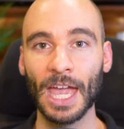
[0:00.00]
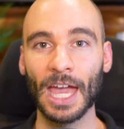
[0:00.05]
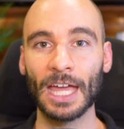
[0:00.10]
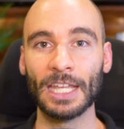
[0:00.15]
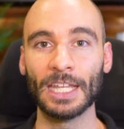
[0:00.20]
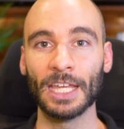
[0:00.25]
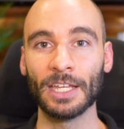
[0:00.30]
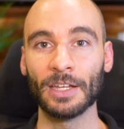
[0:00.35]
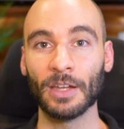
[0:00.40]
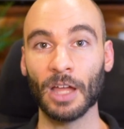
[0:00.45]

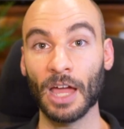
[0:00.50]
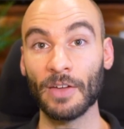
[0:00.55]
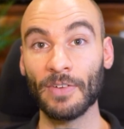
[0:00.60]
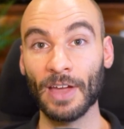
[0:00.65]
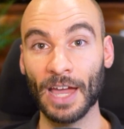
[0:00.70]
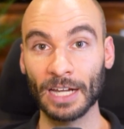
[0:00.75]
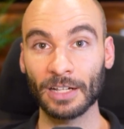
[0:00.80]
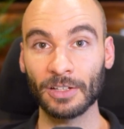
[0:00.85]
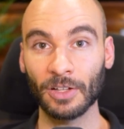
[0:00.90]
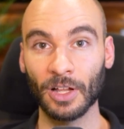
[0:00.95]
And then I've
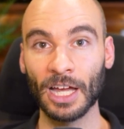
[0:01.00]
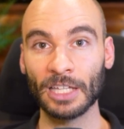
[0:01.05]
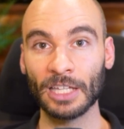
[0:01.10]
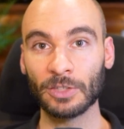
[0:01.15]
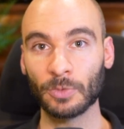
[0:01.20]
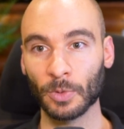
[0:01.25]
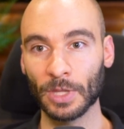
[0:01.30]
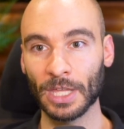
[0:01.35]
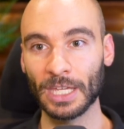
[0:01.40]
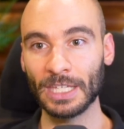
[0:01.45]
had
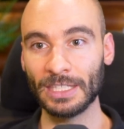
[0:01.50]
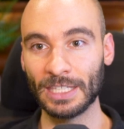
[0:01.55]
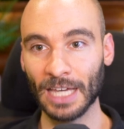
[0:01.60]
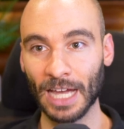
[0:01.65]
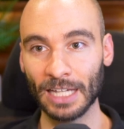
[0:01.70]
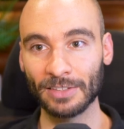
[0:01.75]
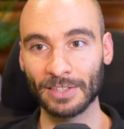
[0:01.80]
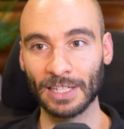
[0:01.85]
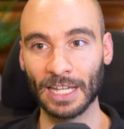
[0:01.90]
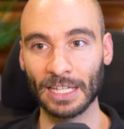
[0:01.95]
clients where they
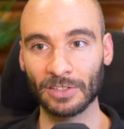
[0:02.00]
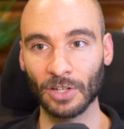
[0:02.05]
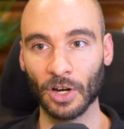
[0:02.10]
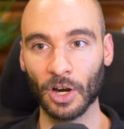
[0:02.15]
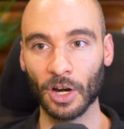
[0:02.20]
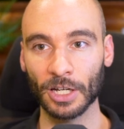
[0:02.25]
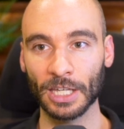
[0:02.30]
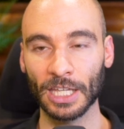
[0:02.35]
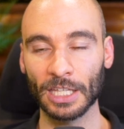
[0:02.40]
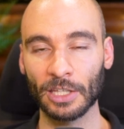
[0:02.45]
get to that
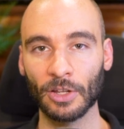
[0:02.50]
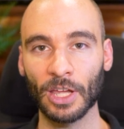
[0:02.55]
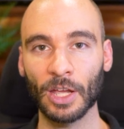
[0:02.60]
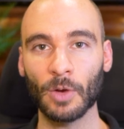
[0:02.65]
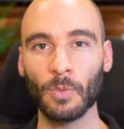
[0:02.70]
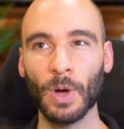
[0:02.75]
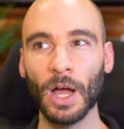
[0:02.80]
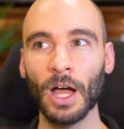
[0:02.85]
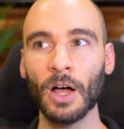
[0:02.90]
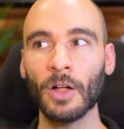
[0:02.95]
target and they're
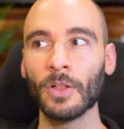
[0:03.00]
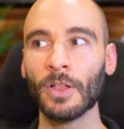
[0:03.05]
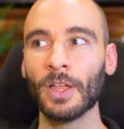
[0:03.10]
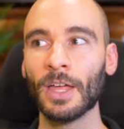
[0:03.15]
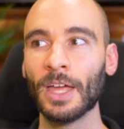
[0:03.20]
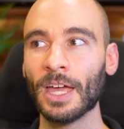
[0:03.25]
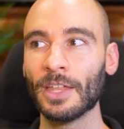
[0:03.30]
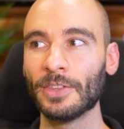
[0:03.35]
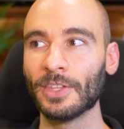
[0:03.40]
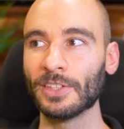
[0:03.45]
like, well,
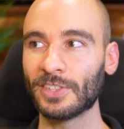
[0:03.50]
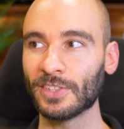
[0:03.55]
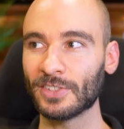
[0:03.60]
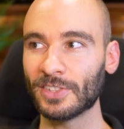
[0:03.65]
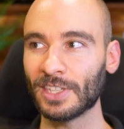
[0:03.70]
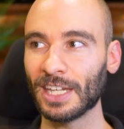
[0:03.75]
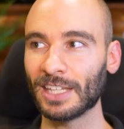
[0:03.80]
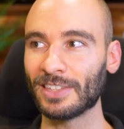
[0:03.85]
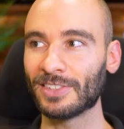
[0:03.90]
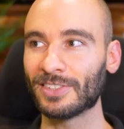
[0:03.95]
this
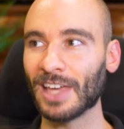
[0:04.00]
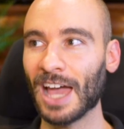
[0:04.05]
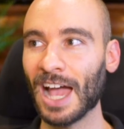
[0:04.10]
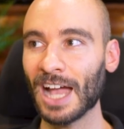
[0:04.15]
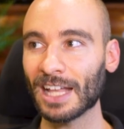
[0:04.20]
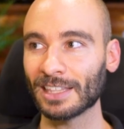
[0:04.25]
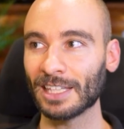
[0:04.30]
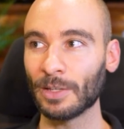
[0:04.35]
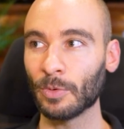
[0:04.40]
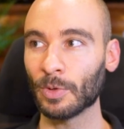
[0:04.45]
isn't
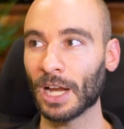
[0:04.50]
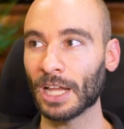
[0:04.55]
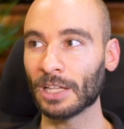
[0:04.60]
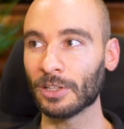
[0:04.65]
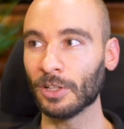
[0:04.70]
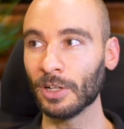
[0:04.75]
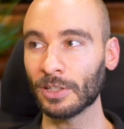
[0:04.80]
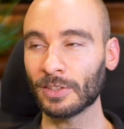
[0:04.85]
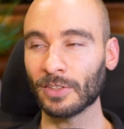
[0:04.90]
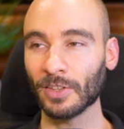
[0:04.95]
exactly what I
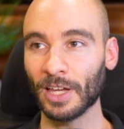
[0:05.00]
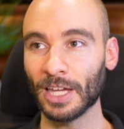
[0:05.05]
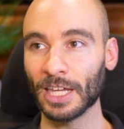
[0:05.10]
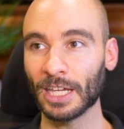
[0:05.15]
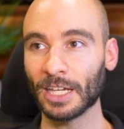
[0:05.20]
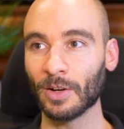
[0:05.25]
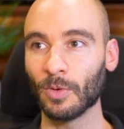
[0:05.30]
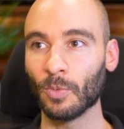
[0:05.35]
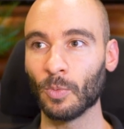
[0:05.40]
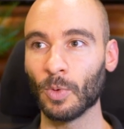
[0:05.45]
looked
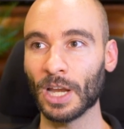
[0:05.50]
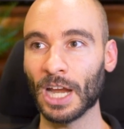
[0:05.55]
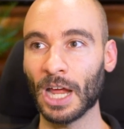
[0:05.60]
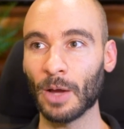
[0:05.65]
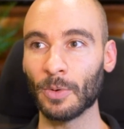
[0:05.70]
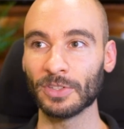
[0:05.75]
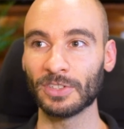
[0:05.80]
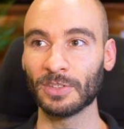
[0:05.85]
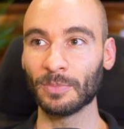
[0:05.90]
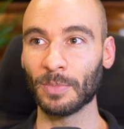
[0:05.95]
like when I
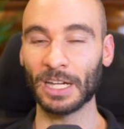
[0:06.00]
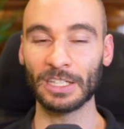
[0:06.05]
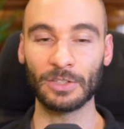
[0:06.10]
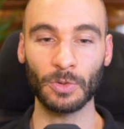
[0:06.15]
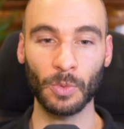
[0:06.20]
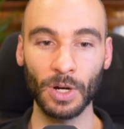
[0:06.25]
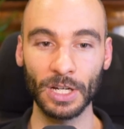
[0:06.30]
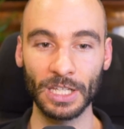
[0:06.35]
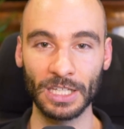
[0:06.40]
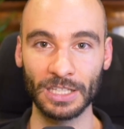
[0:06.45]
was in my
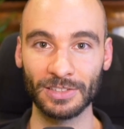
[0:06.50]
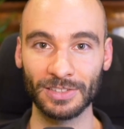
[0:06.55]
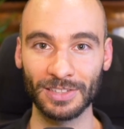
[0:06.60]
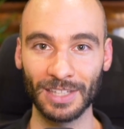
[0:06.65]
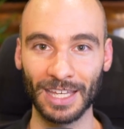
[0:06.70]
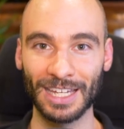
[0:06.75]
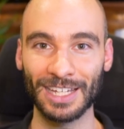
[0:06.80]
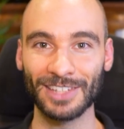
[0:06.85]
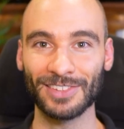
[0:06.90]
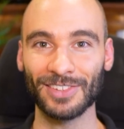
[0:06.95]
twenties.
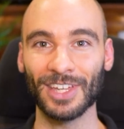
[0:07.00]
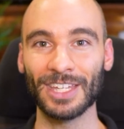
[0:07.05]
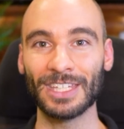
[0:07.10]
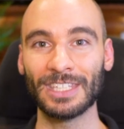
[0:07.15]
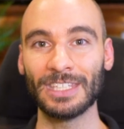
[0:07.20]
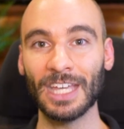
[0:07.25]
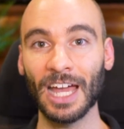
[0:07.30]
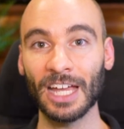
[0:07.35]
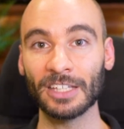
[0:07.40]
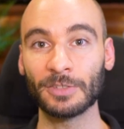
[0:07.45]
And it's like,
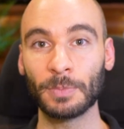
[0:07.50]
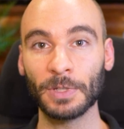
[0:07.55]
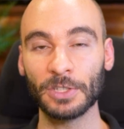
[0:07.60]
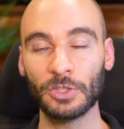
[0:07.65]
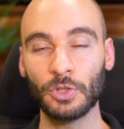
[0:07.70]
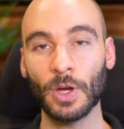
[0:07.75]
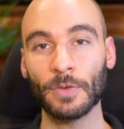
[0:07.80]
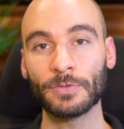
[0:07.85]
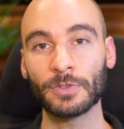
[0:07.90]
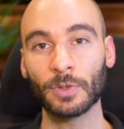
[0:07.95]
yes,
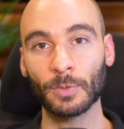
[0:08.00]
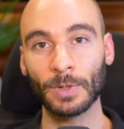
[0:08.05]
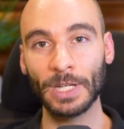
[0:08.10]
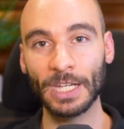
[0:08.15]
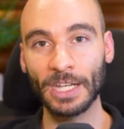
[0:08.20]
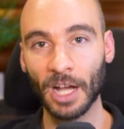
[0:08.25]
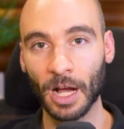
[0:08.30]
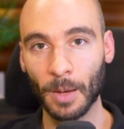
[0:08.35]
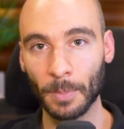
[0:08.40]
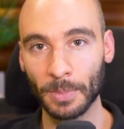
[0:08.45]
because you have to
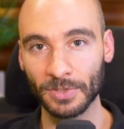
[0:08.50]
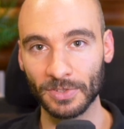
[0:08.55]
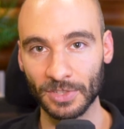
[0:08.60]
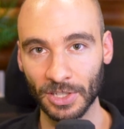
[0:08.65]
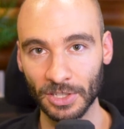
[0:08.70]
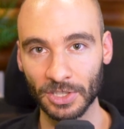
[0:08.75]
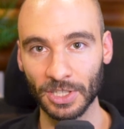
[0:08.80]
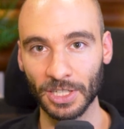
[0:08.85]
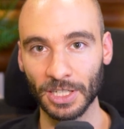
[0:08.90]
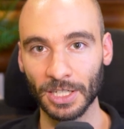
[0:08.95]

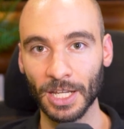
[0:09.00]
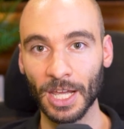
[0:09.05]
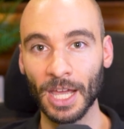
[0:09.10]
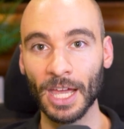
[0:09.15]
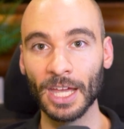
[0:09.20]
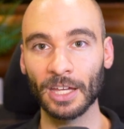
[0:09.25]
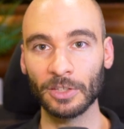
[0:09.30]
recomposition.